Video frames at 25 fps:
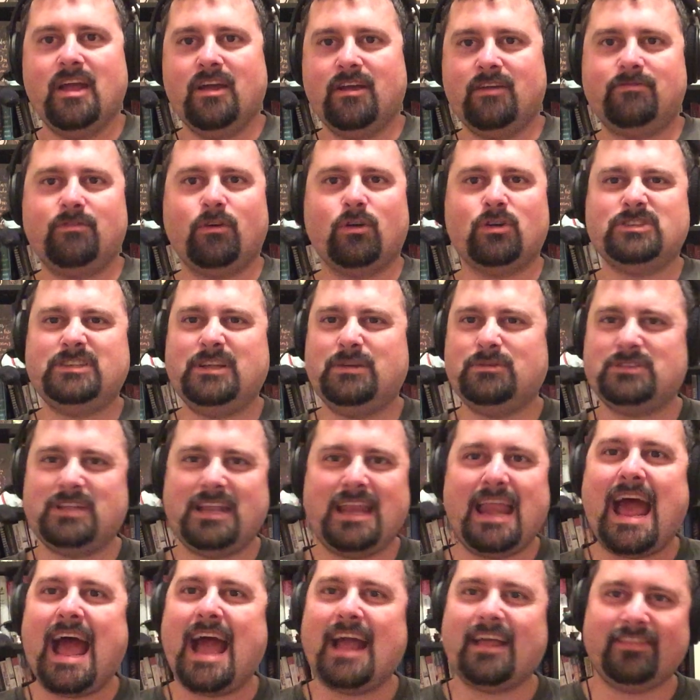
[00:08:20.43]
first, he was
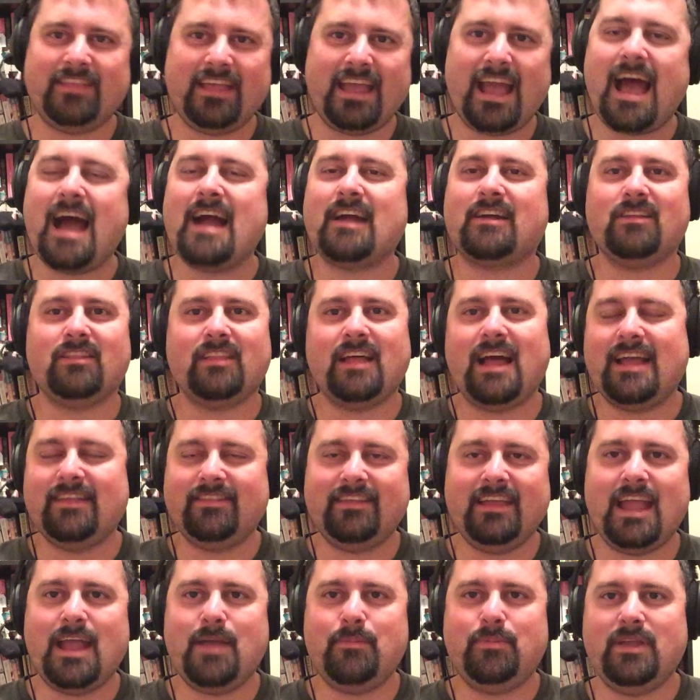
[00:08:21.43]
the acolyte,
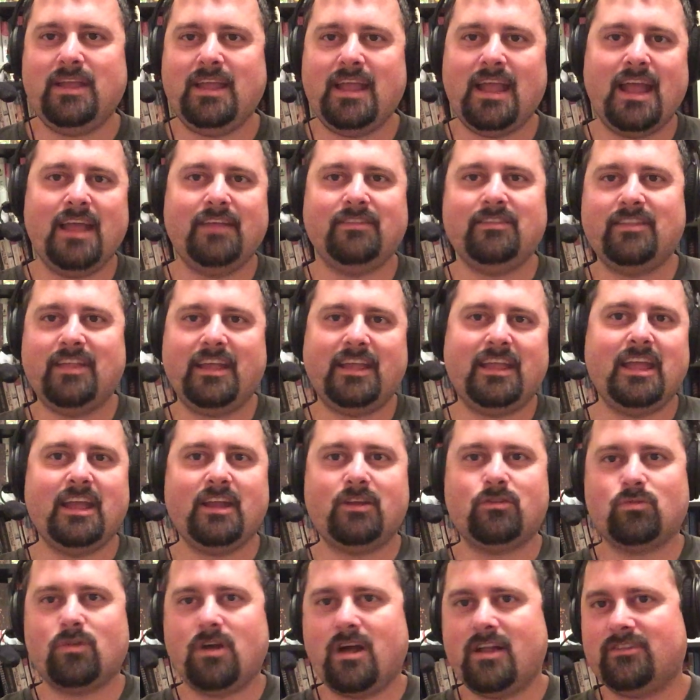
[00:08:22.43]
the APA, then they
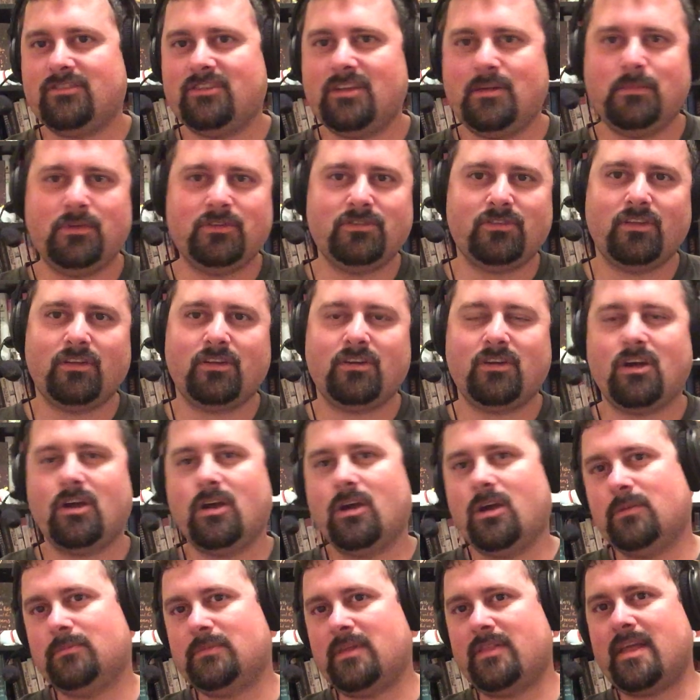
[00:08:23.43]
kicked Ron Simmons to the
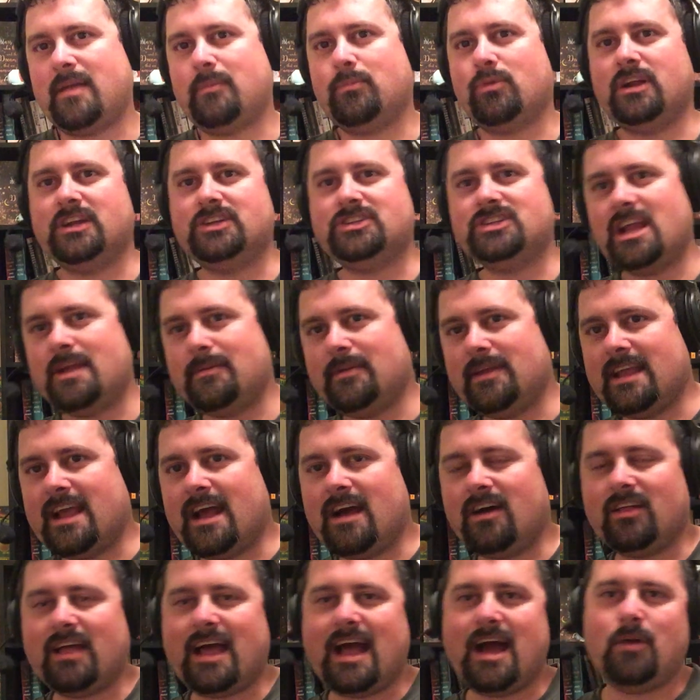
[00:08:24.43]
curb. Then they bring
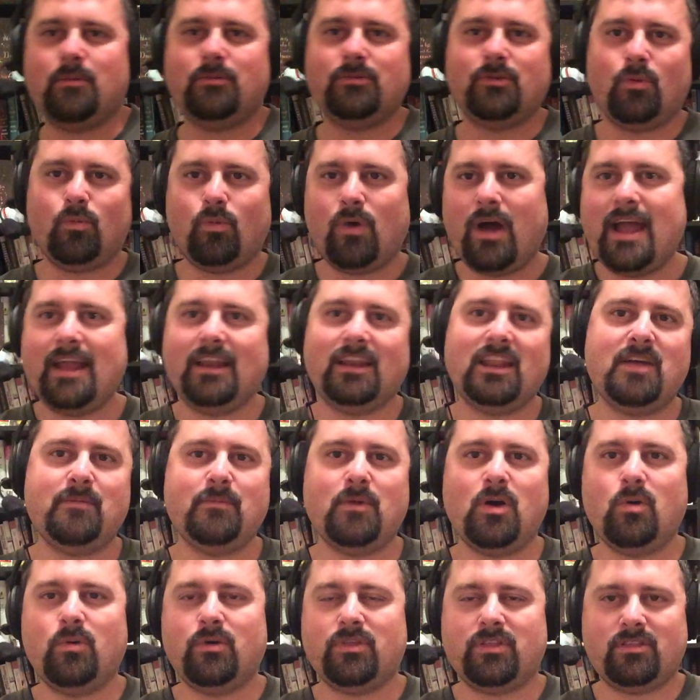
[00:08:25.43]
JBL out in a white
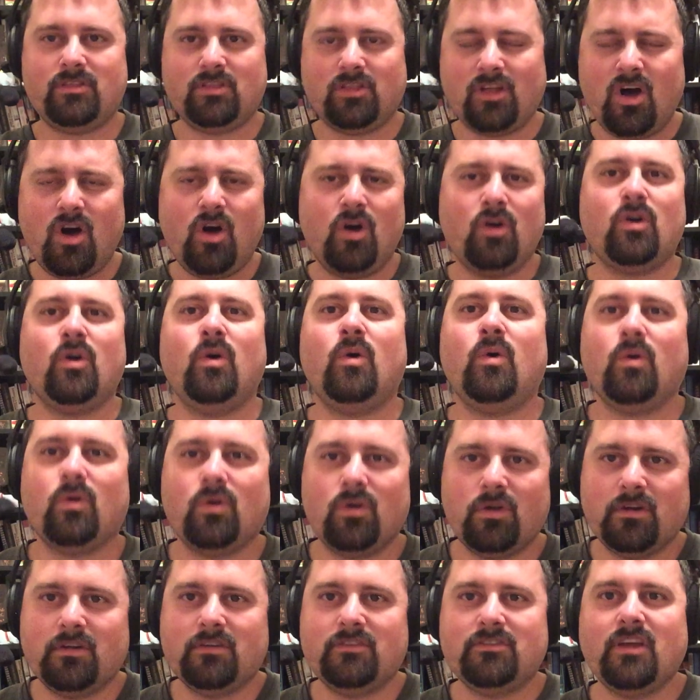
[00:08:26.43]
limo with long
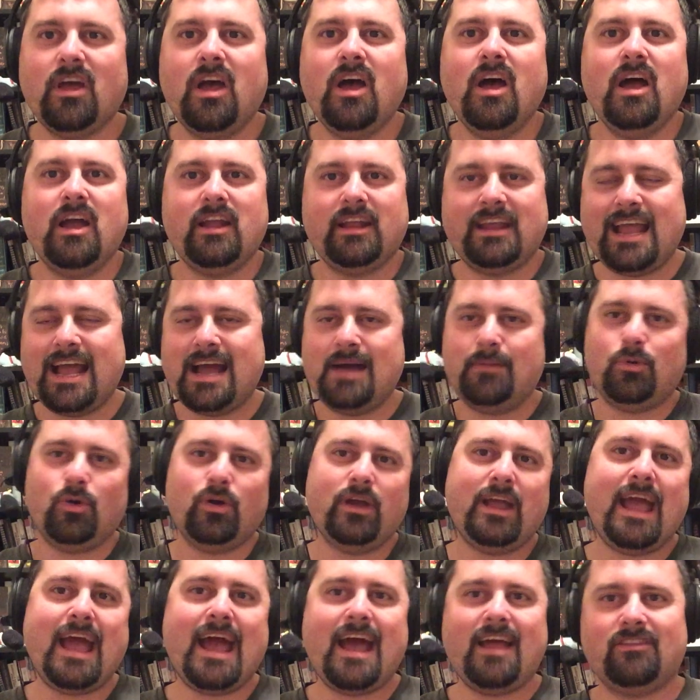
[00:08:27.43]
horns, cowboy
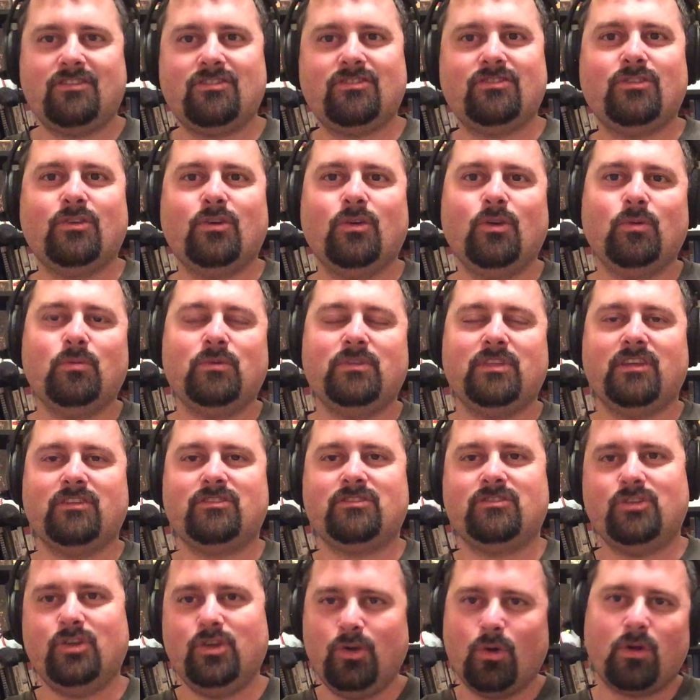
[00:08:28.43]
hat suit, with
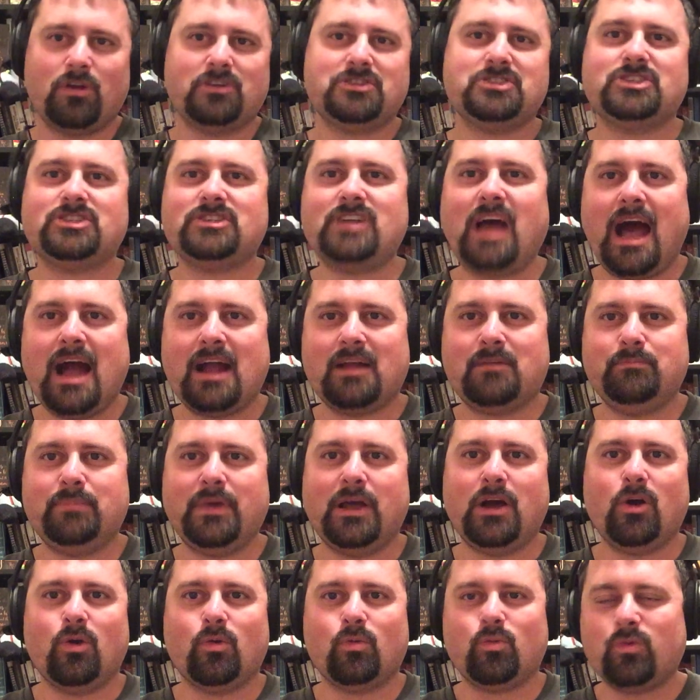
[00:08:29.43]
this New York stock
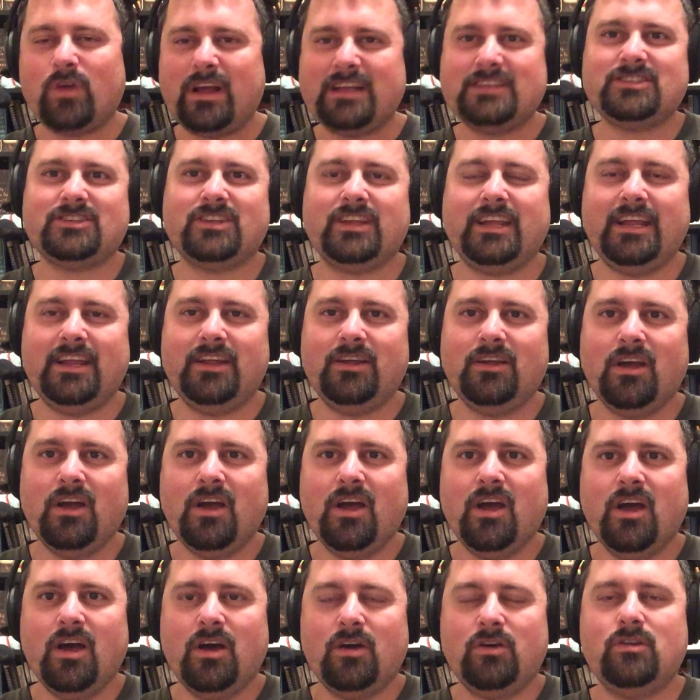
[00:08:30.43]
bell wrestling,
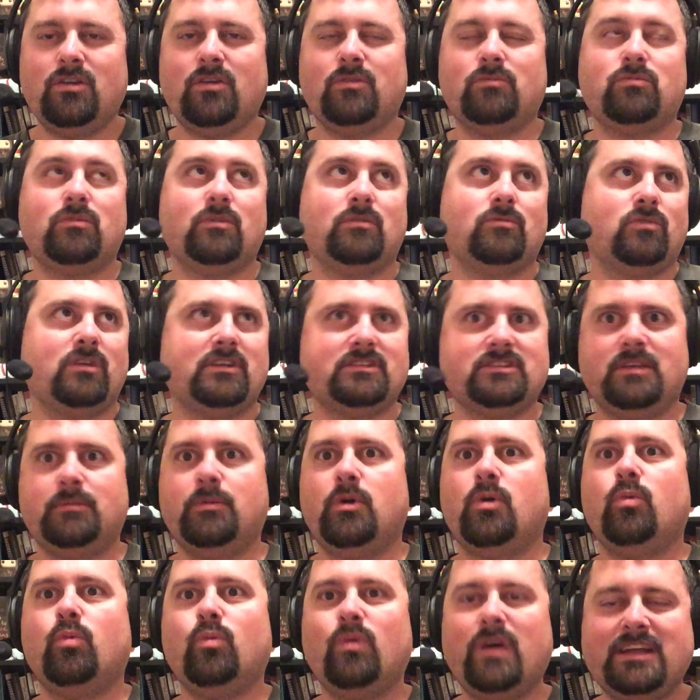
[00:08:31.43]
not wrestling,
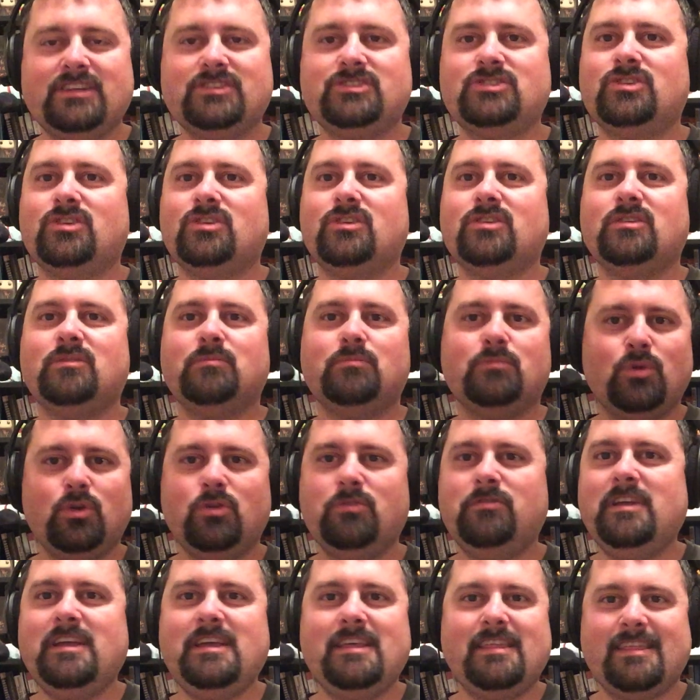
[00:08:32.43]
but Western
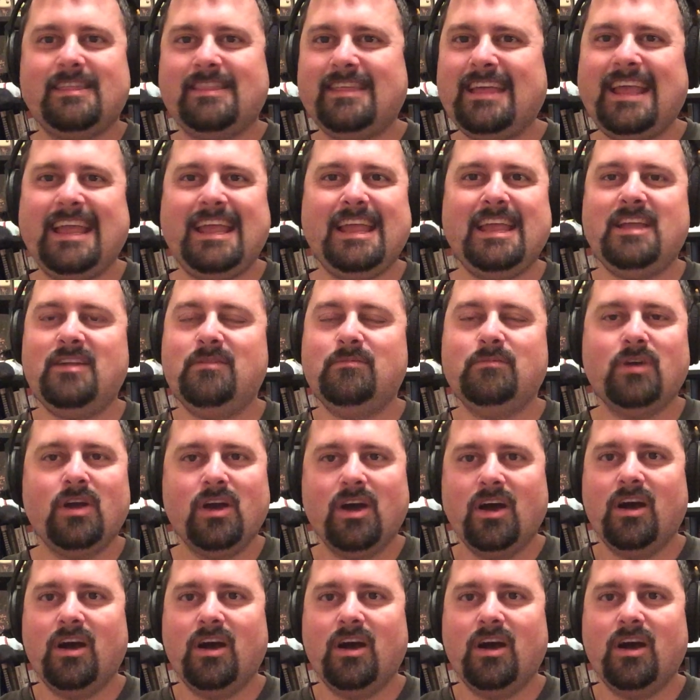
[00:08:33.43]
movie theme